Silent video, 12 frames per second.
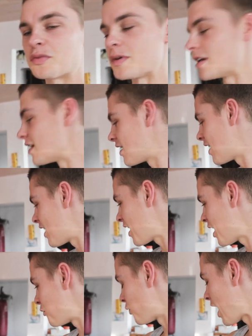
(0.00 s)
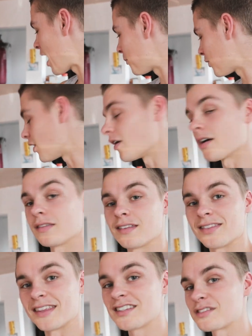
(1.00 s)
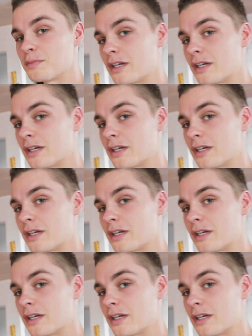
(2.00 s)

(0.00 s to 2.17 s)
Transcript: be a wrap on this